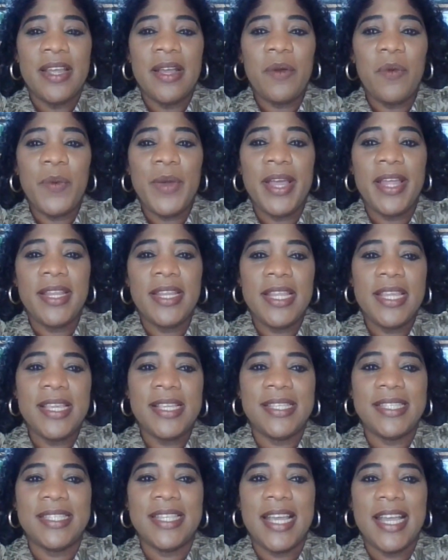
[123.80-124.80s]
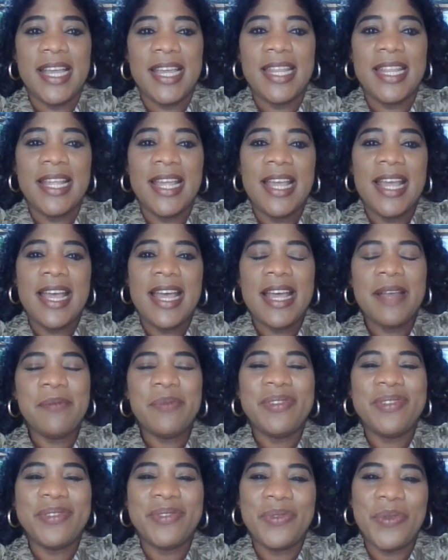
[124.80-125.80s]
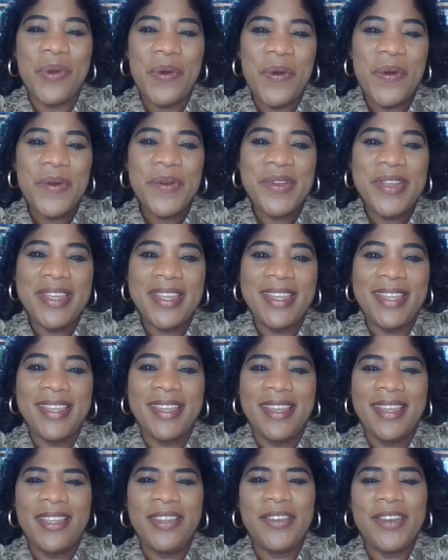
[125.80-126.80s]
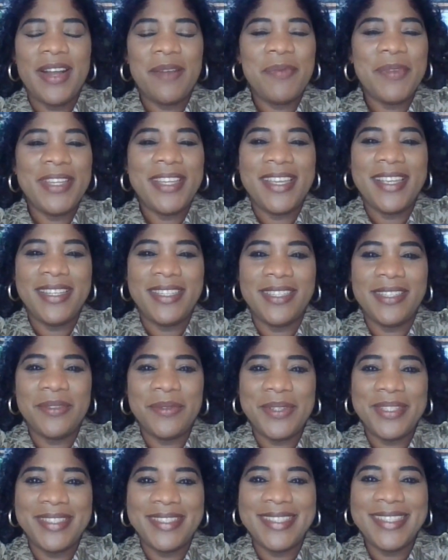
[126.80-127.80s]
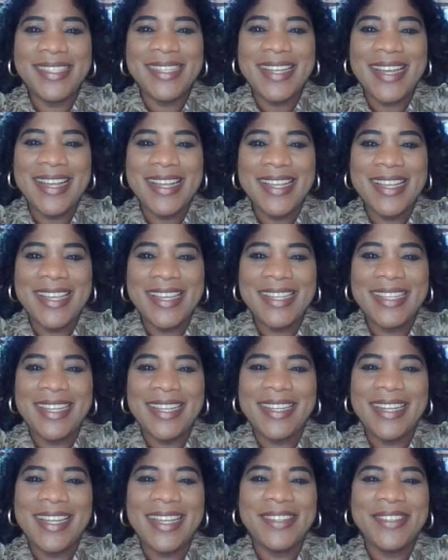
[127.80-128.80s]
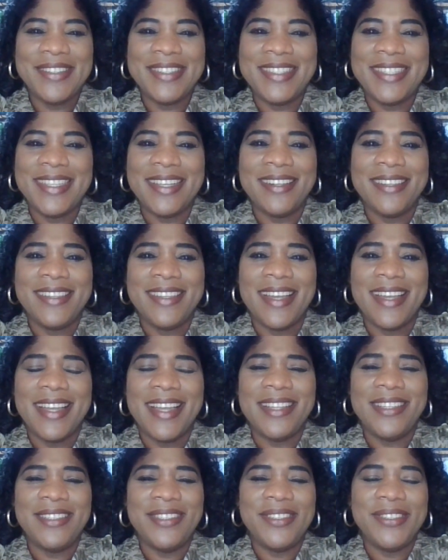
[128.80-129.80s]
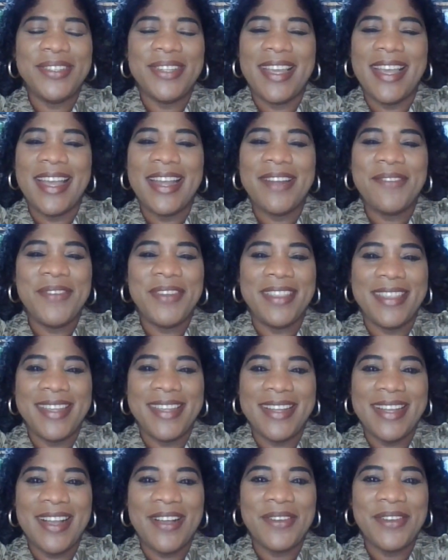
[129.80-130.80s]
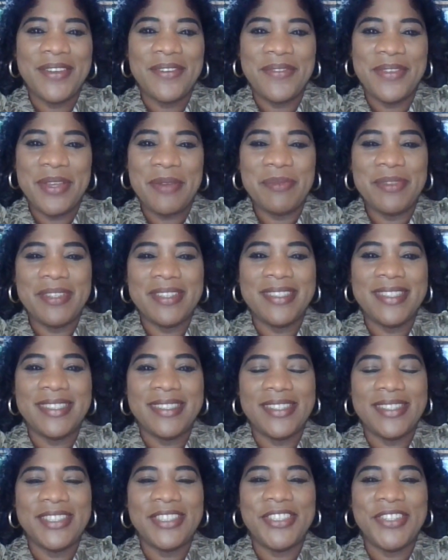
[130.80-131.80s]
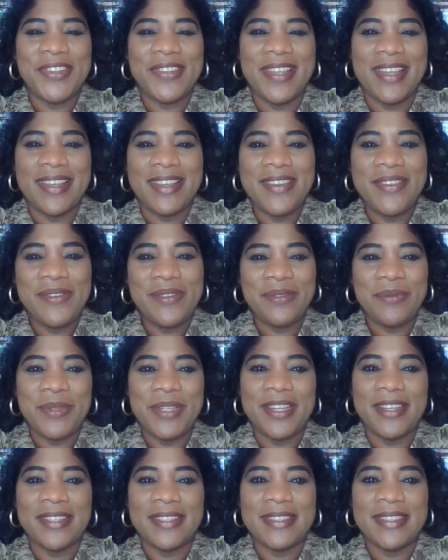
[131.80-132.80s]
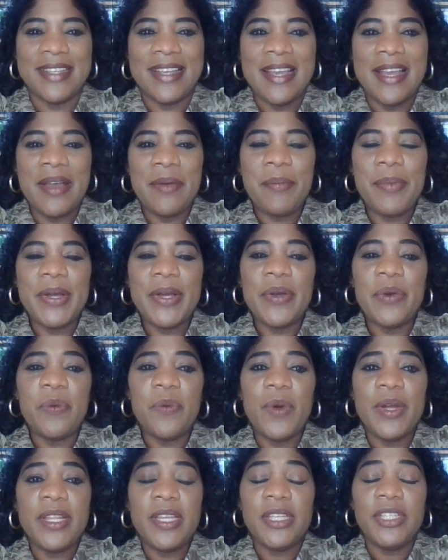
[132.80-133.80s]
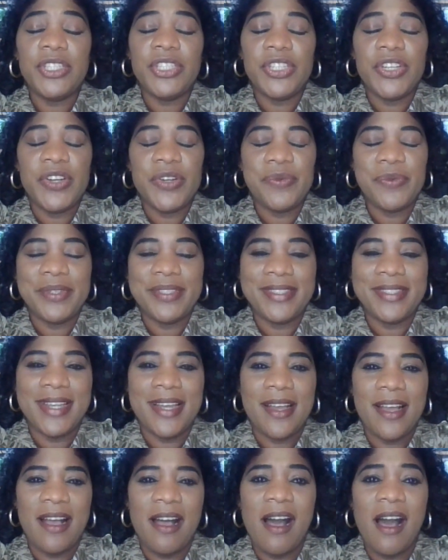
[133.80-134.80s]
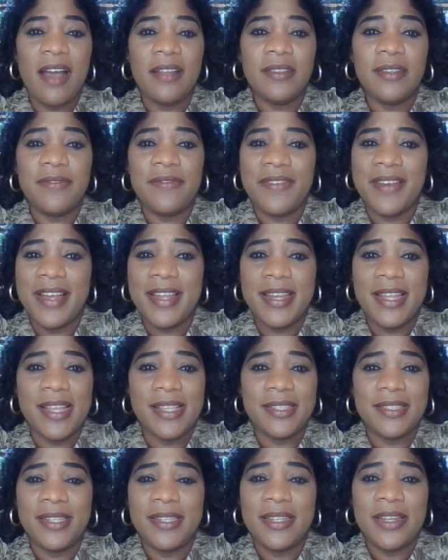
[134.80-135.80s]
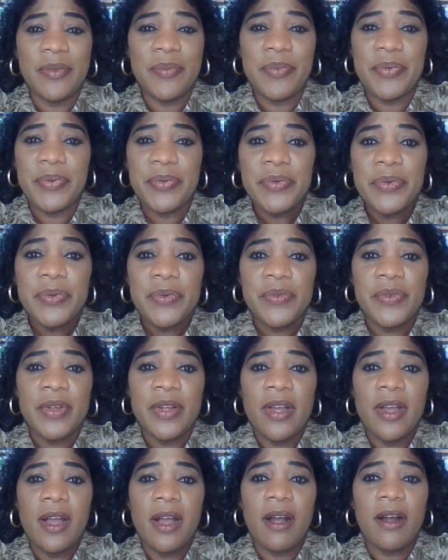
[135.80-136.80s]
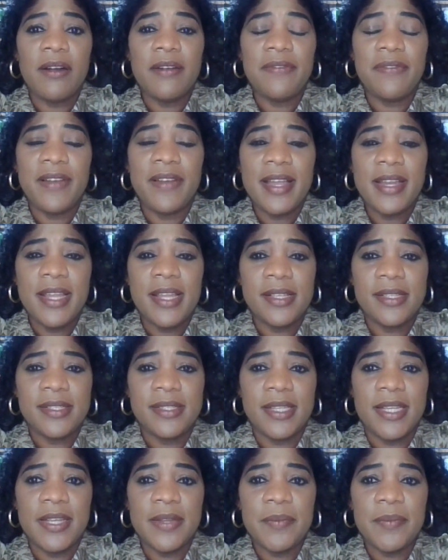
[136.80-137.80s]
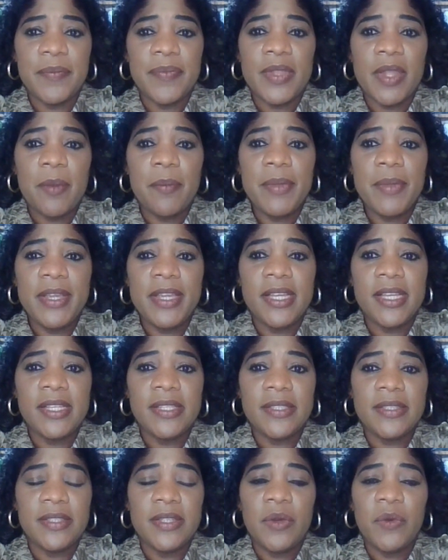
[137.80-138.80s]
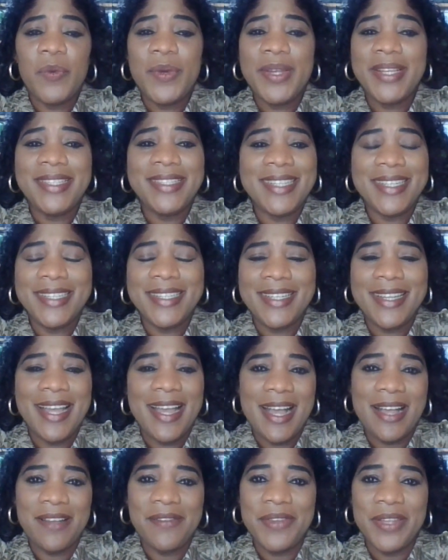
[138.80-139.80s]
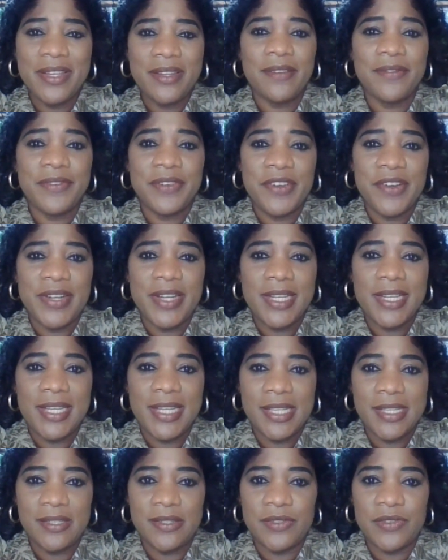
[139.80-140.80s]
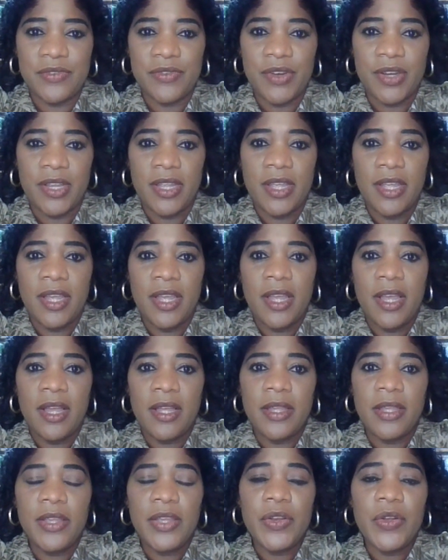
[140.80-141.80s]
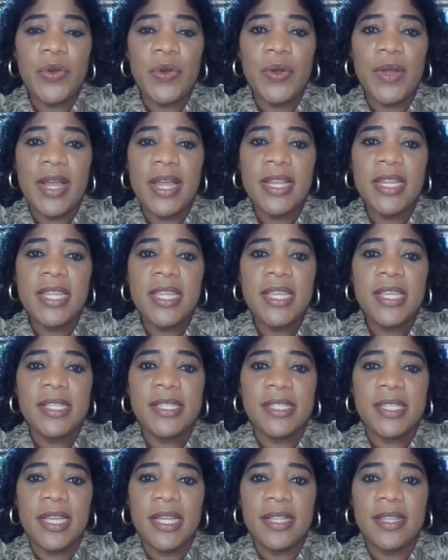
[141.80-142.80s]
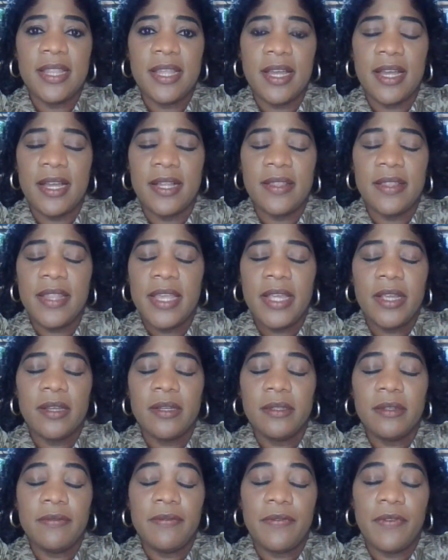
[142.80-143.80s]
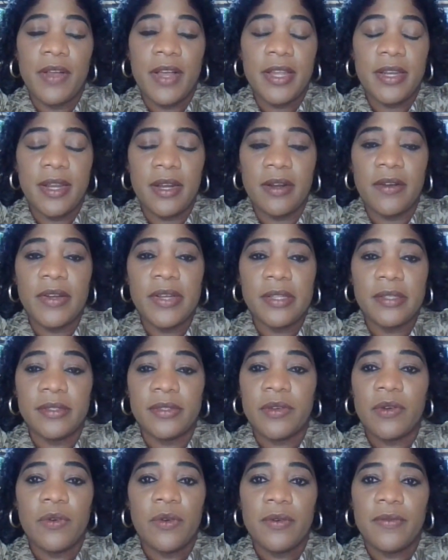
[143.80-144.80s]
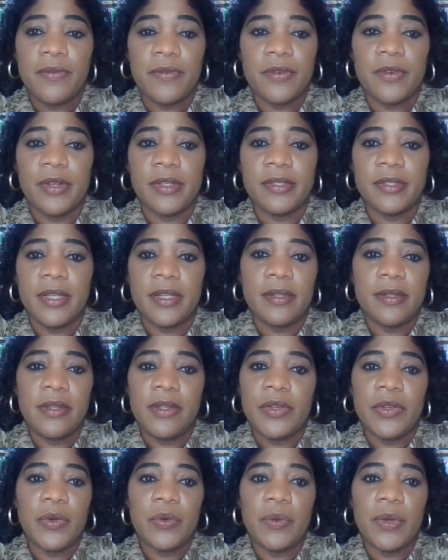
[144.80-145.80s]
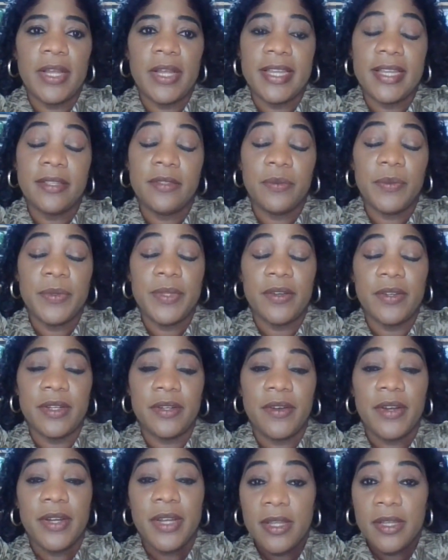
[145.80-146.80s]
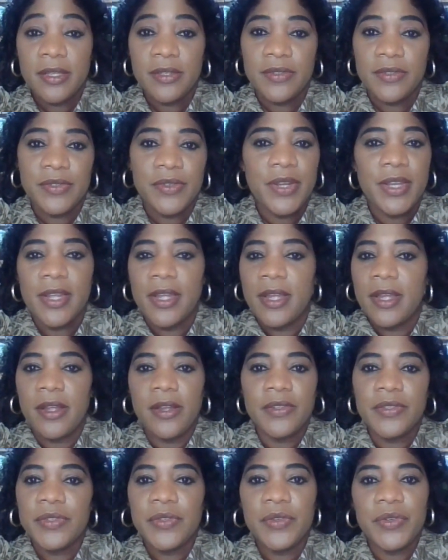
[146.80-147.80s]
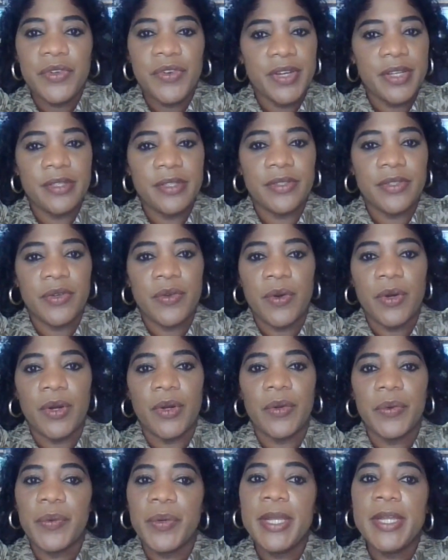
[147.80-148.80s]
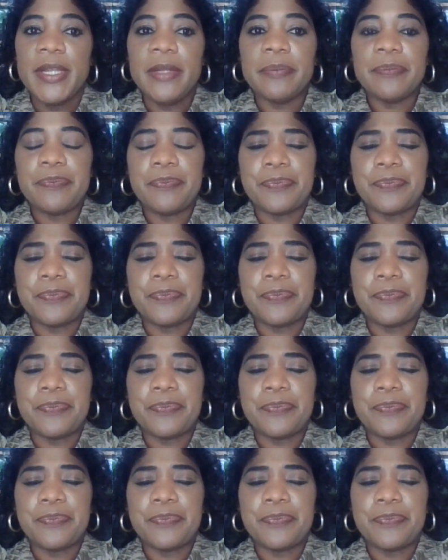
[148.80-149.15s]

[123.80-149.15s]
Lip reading: when he said, "I'm sorry, your application was denied." And I could tell that it took everything out of him to share that news with us. But what he shared was that Honda Finance didn't approve our financing because we didn't have enough credit history. And he said that they couldn't find a credit score for us. And, I guess without a credit history, there's no credit score, right?